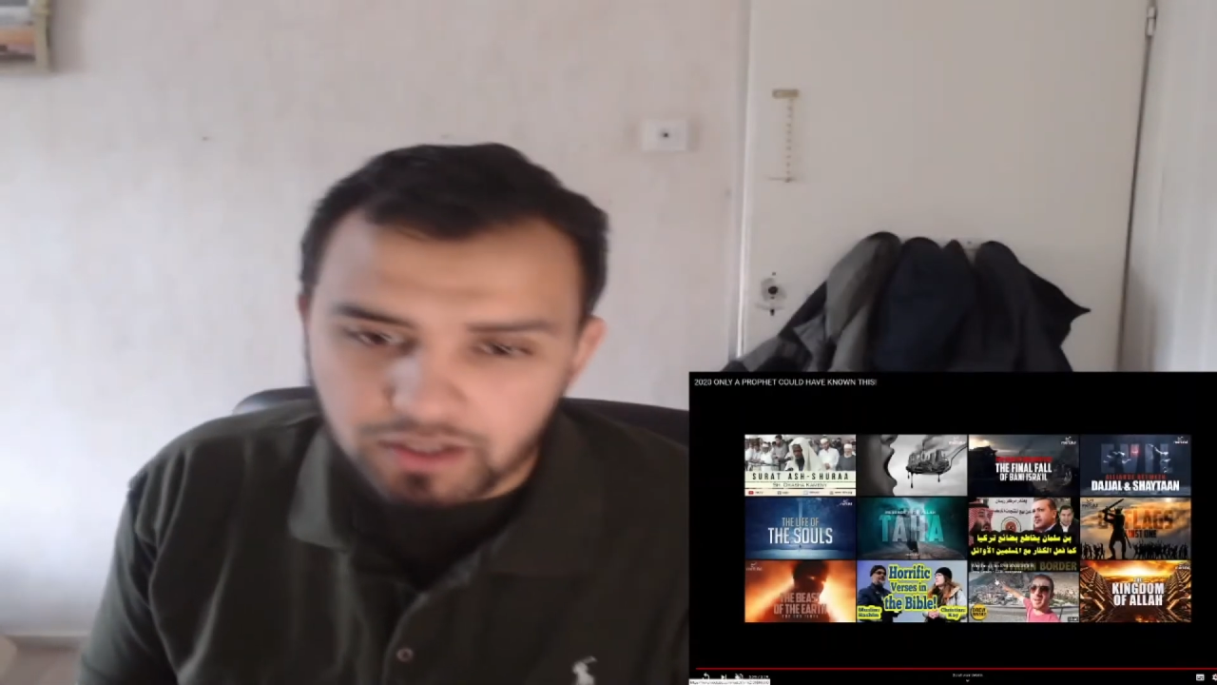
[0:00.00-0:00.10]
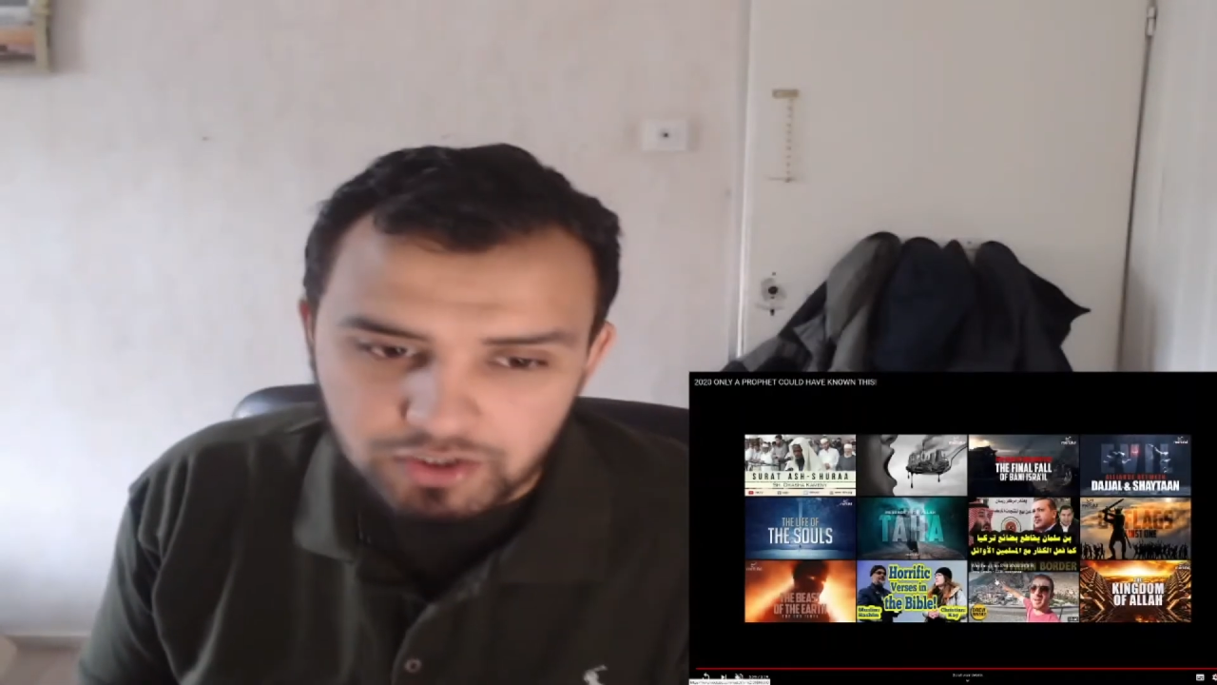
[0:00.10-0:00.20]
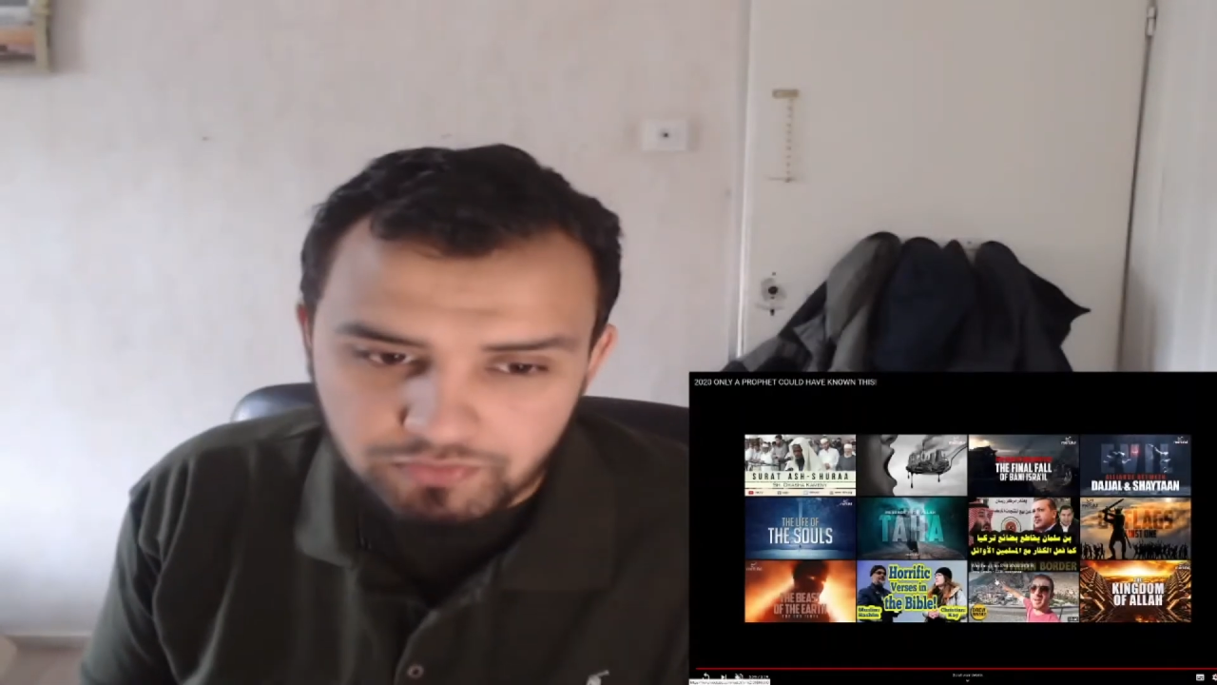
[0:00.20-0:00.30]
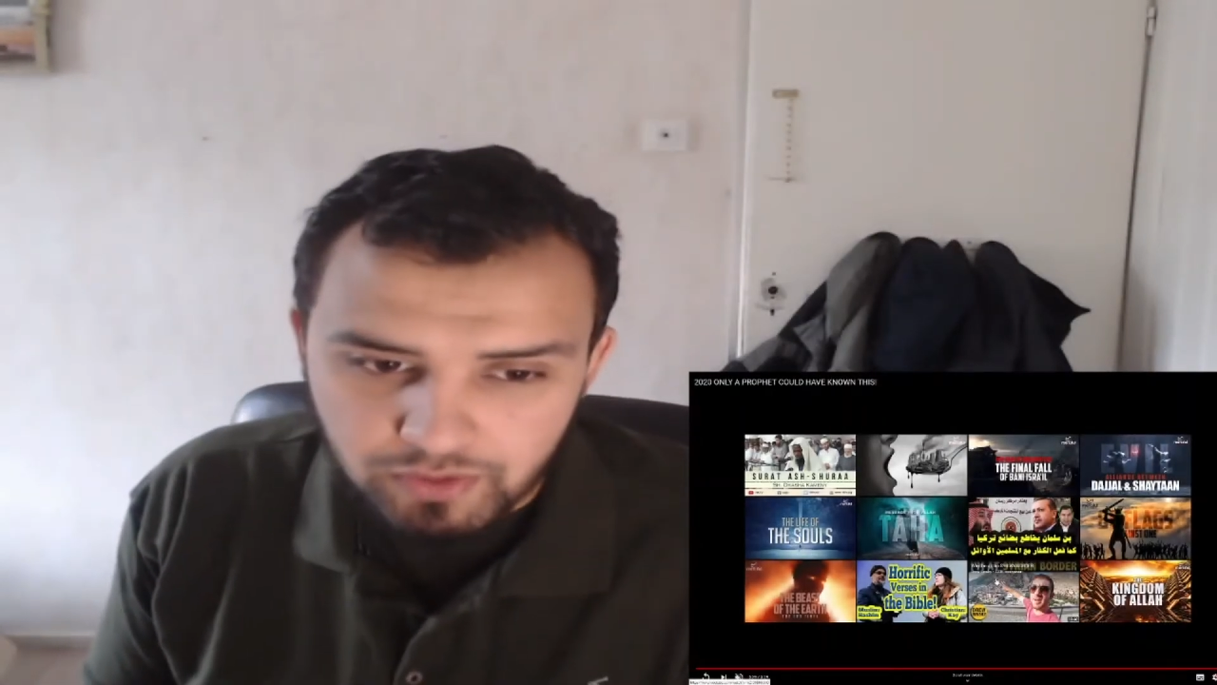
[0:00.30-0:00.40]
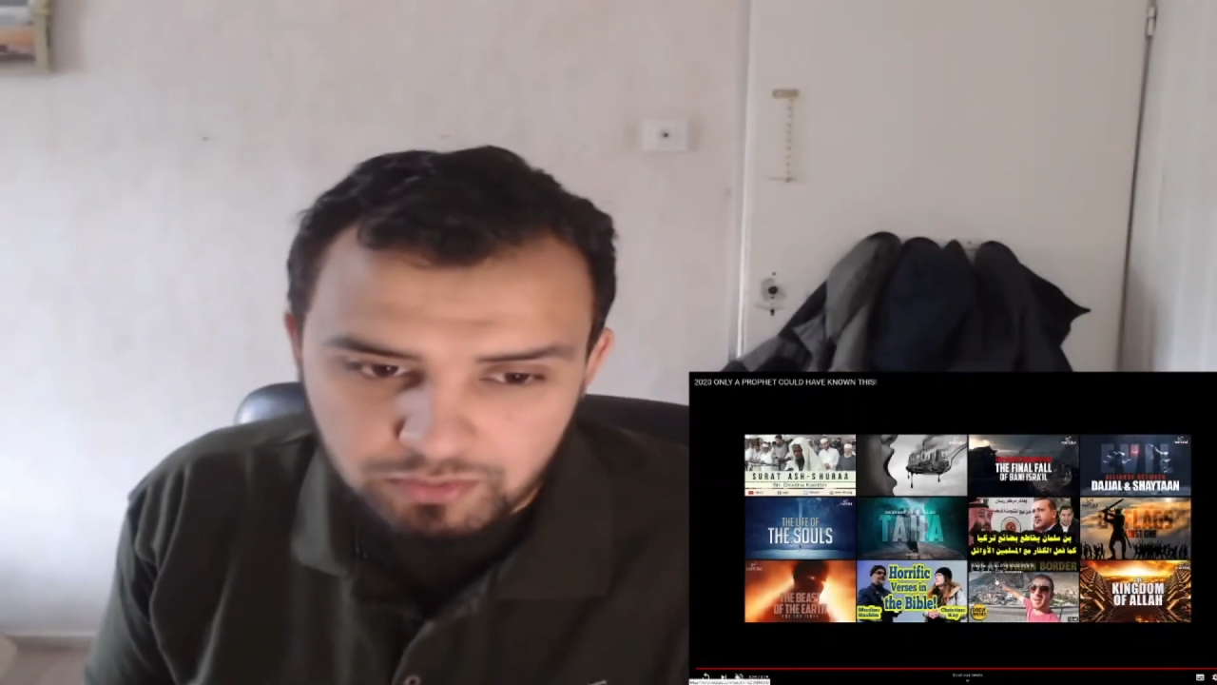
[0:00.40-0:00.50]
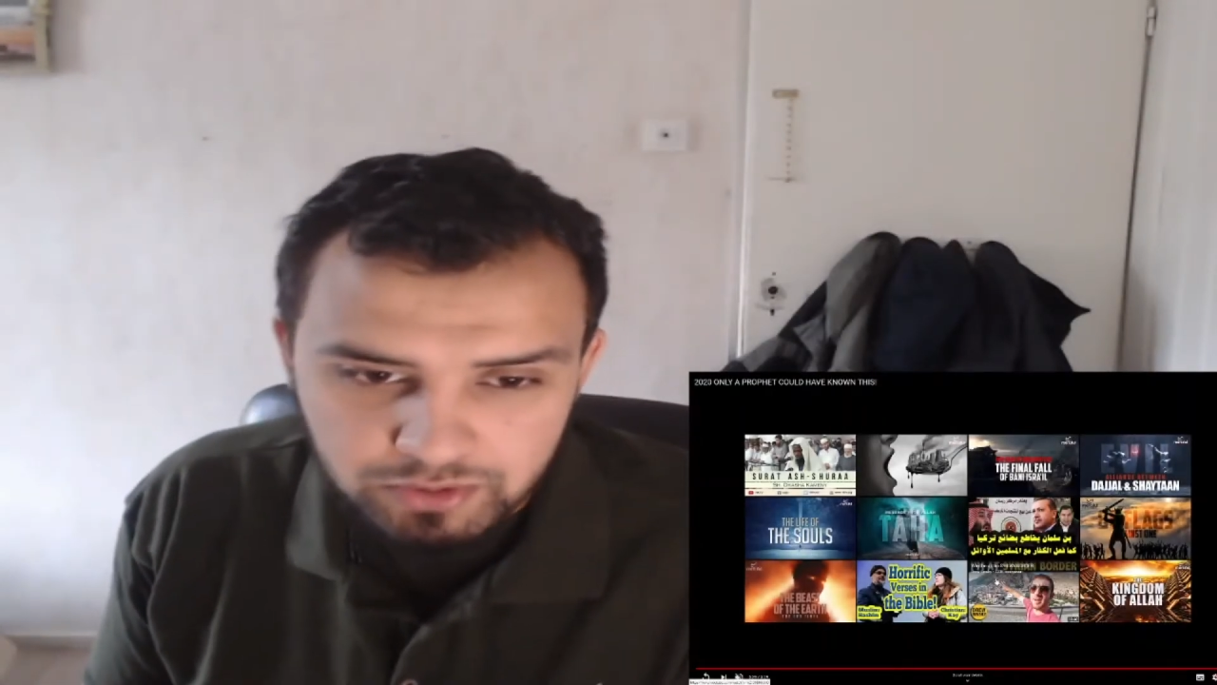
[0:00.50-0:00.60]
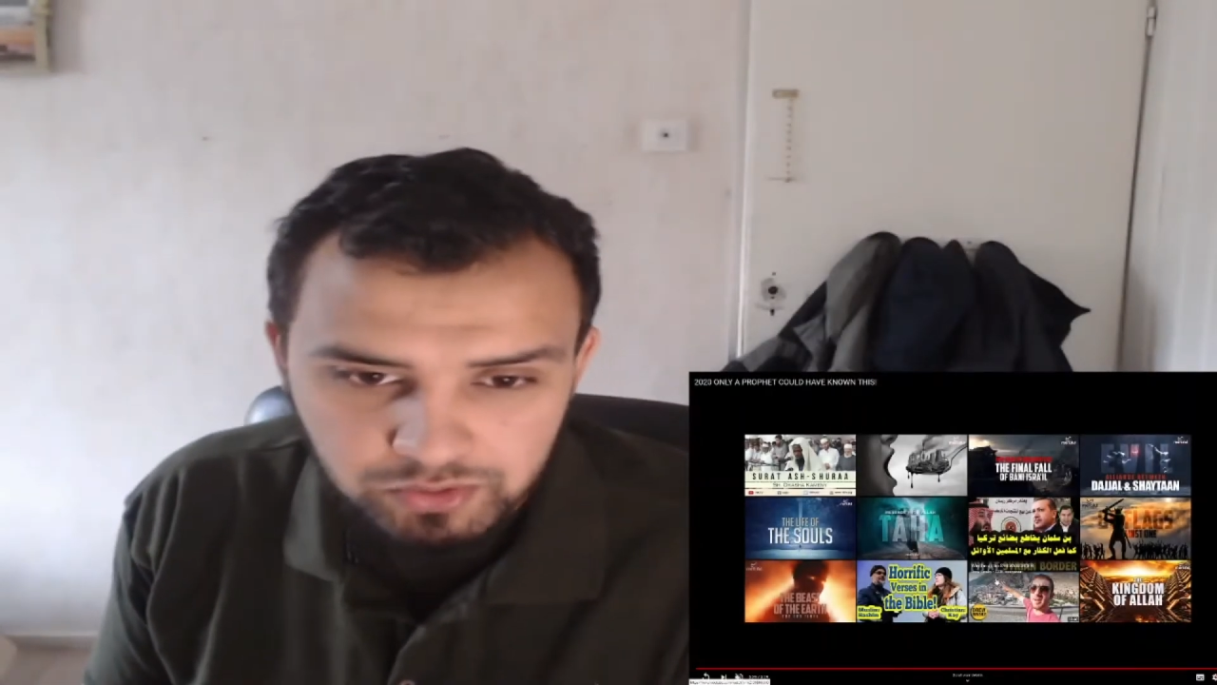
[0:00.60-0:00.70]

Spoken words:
It is very